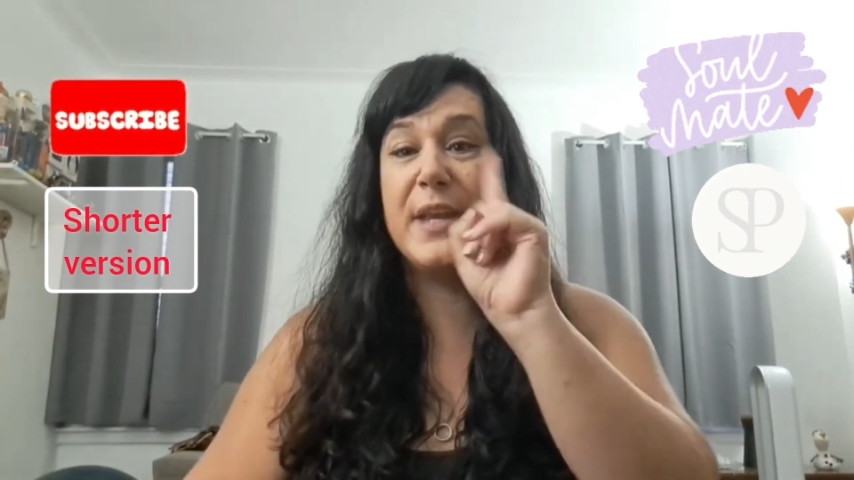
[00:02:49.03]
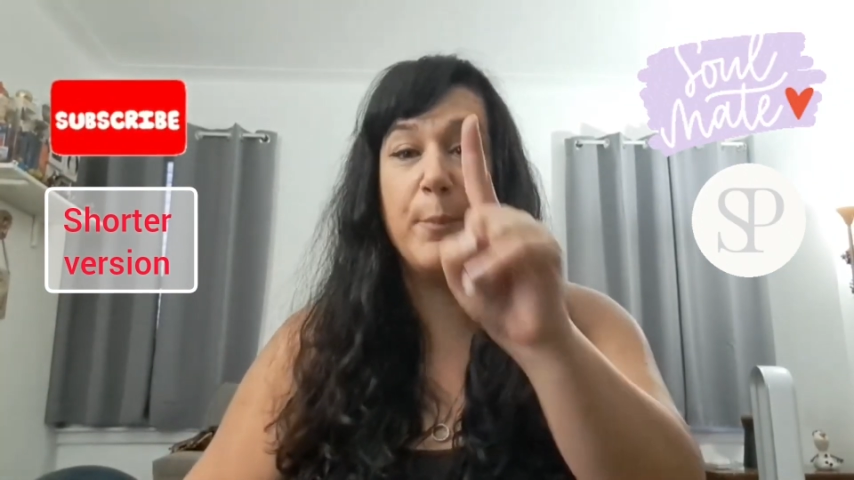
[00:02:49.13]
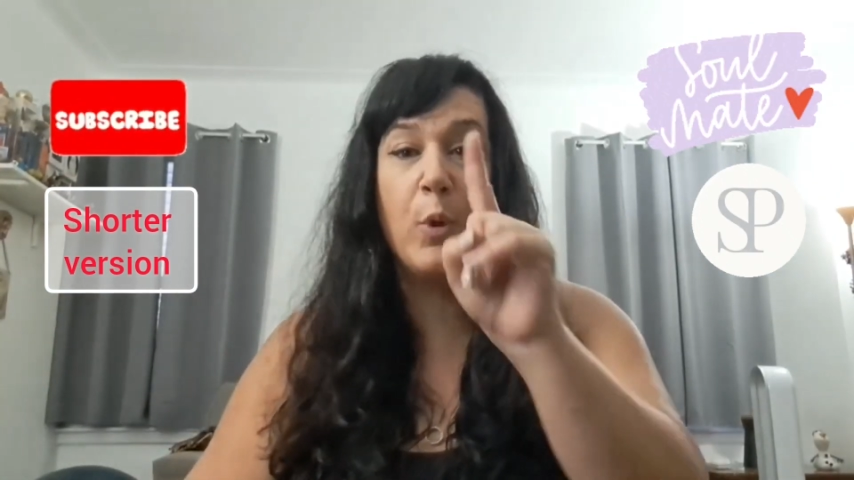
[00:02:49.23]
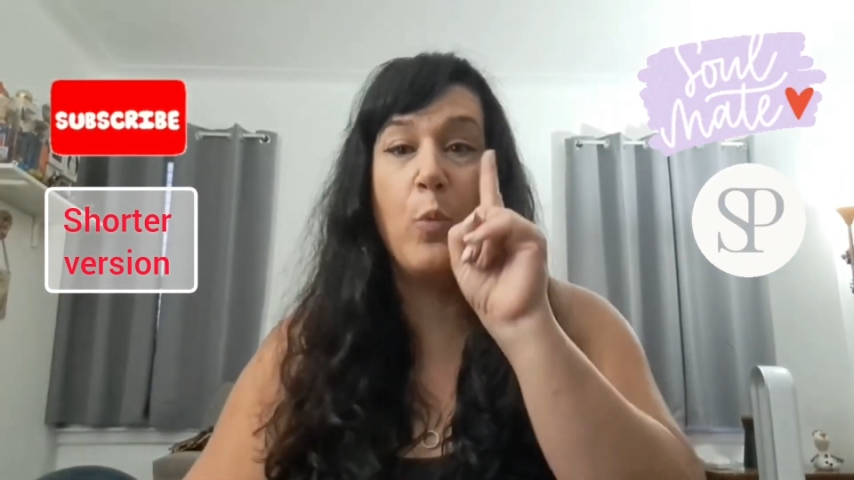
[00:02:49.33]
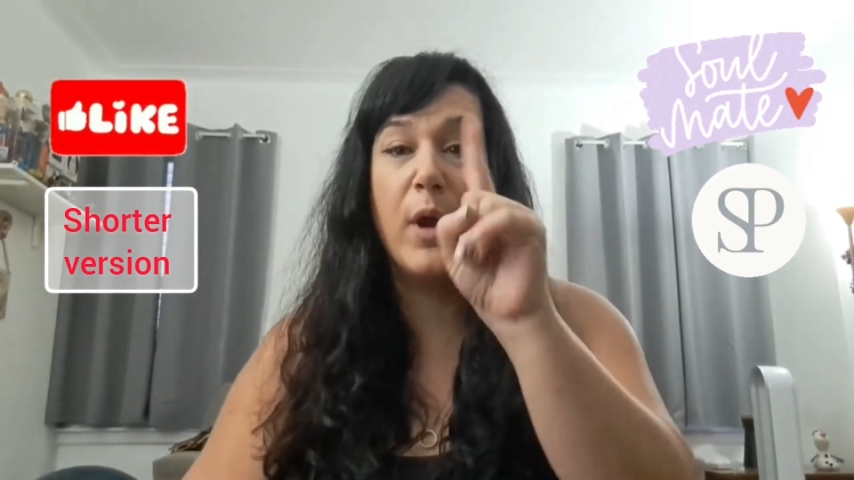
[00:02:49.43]

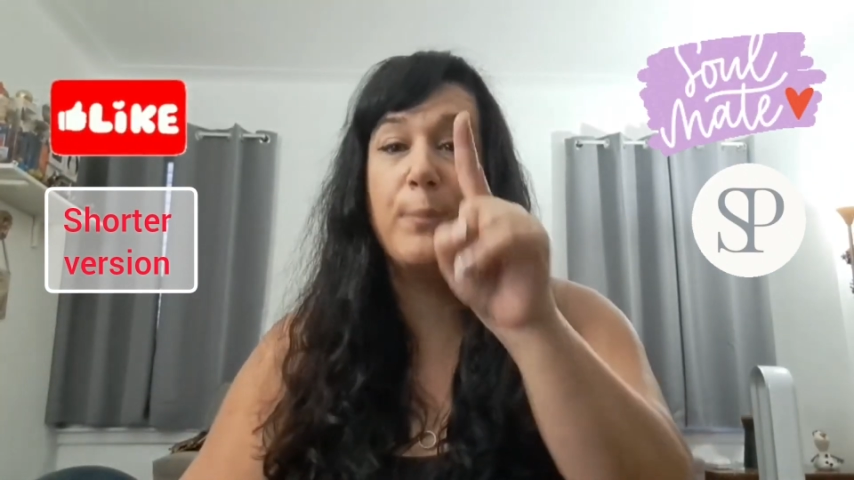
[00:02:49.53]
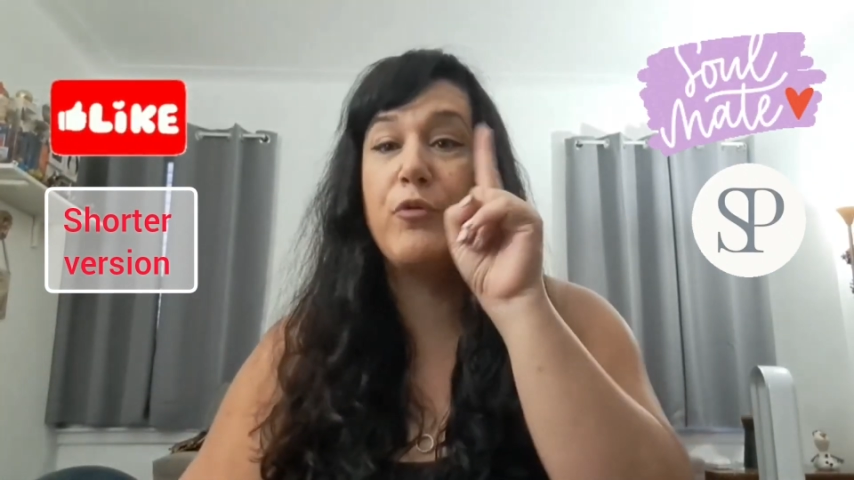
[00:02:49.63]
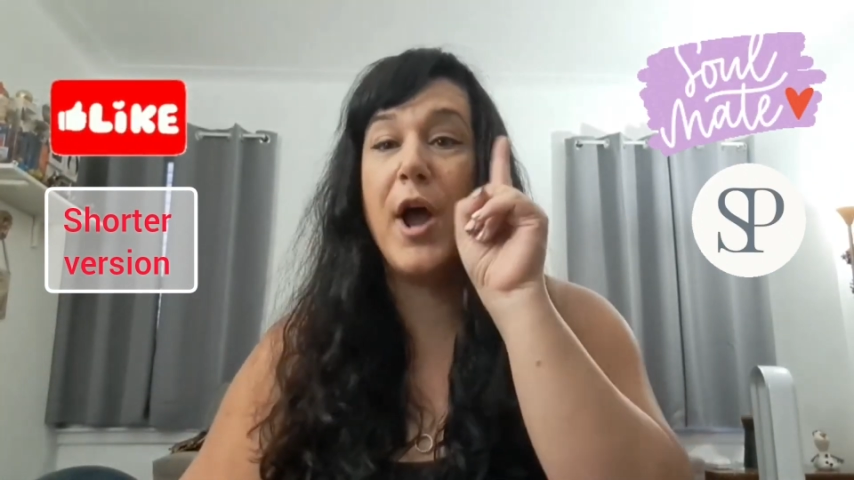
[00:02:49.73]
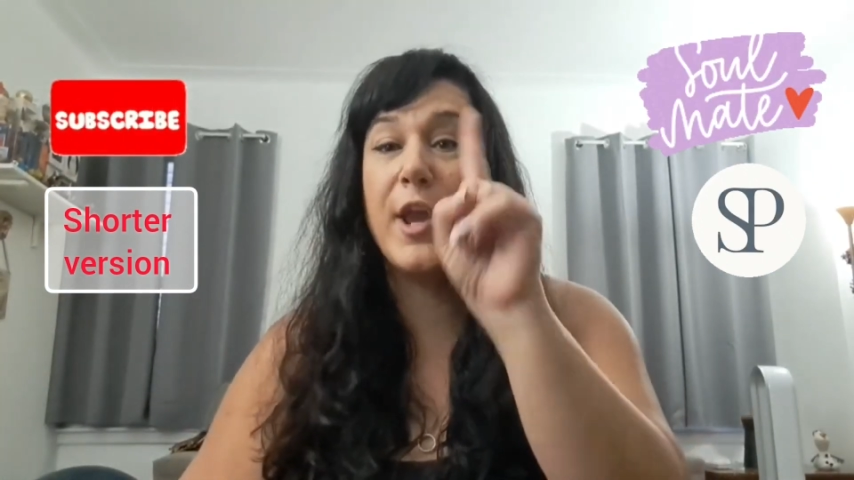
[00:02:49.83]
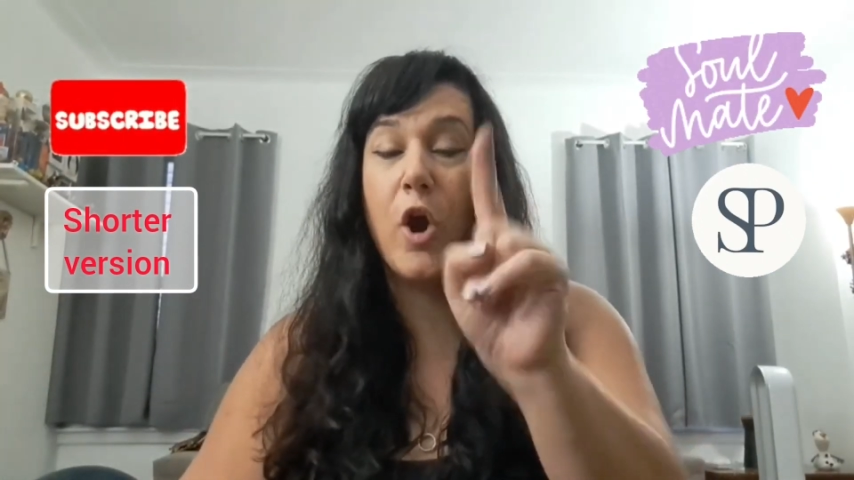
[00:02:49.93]
number one
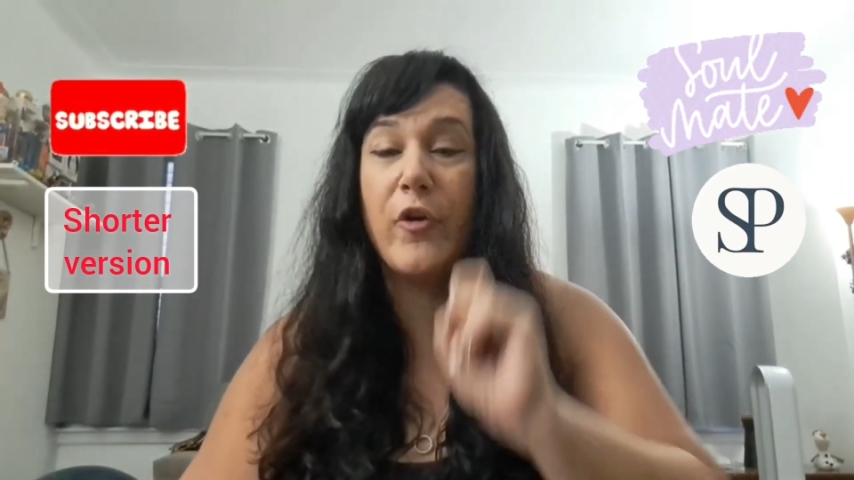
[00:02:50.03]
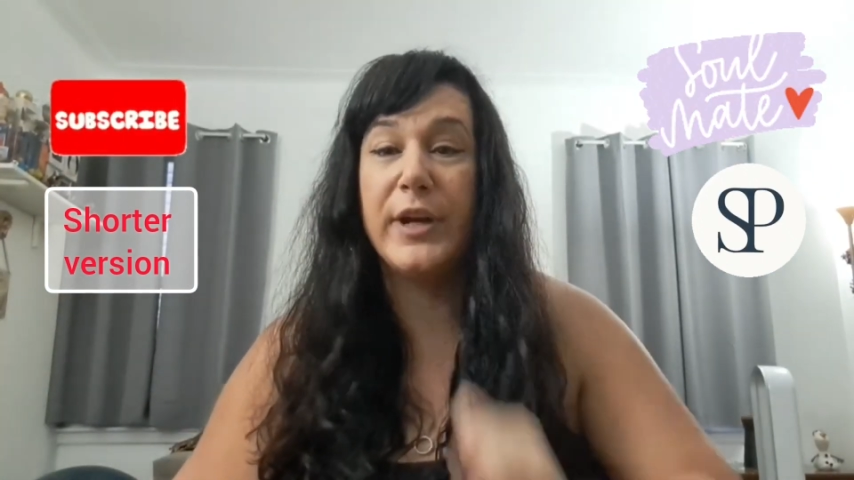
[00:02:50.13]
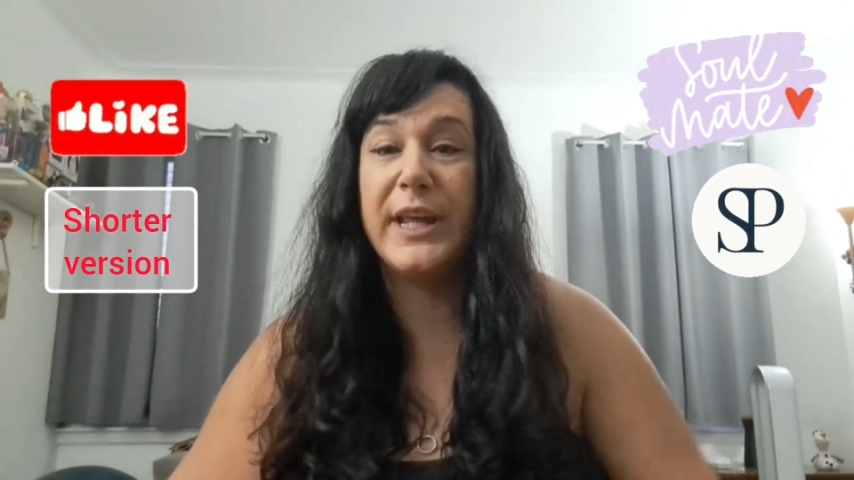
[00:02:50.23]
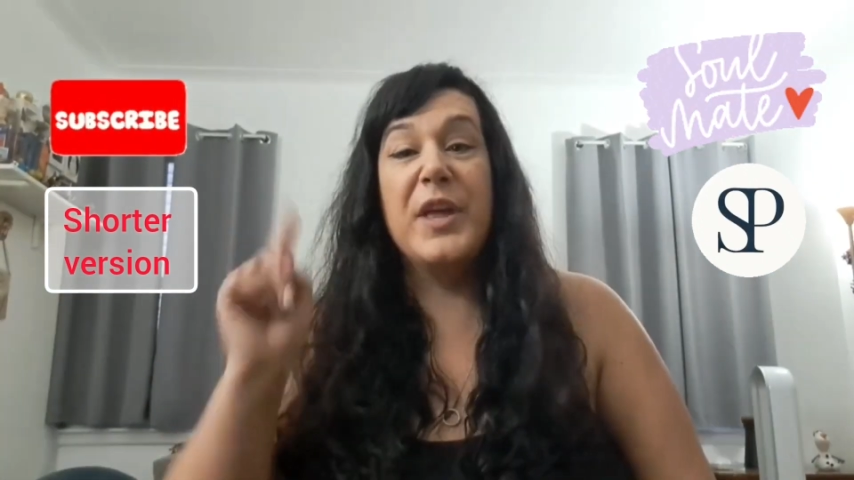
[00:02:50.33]
priority.